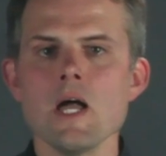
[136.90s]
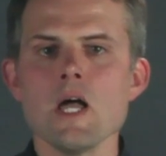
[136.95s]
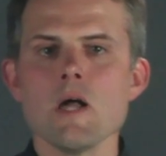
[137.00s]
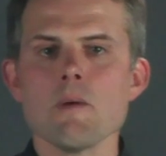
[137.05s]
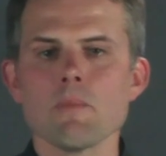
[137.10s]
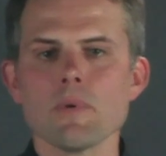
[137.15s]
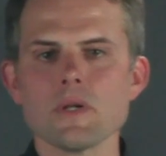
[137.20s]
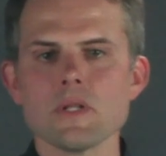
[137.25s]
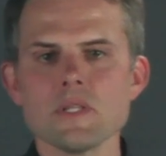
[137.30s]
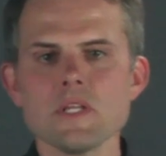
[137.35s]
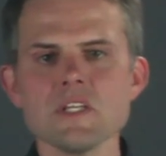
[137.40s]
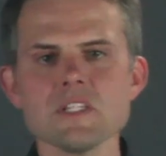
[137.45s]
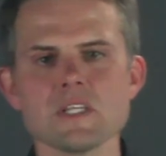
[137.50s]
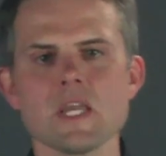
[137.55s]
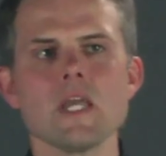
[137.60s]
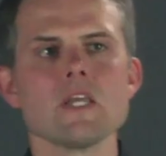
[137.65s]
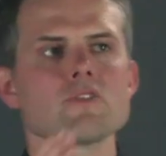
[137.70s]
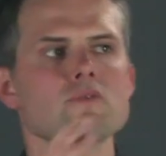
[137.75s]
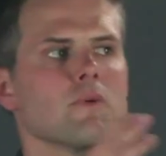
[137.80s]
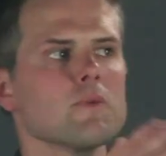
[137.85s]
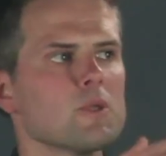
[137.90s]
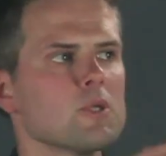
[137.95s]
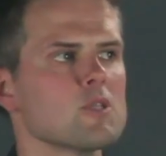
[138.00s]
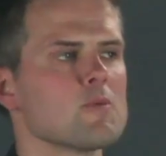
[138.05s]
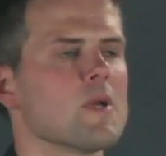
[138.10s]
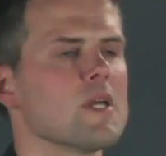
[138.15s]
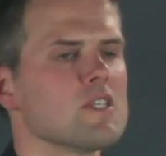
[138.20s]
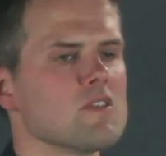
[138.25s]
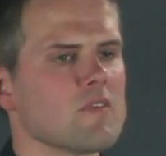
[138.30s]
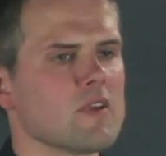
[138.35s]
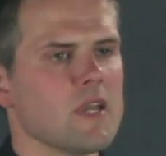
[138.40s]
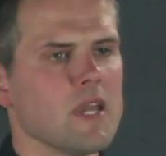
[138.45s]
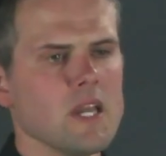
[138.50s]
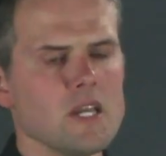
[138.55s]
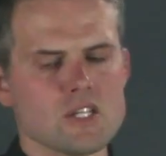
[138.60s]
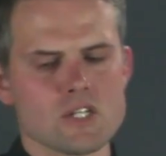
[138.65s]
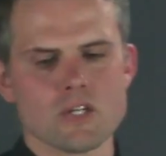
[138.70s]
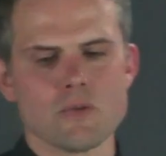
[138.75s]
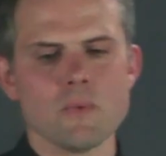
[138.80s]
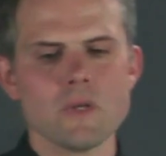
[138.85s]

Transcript: But in this case, from the specification,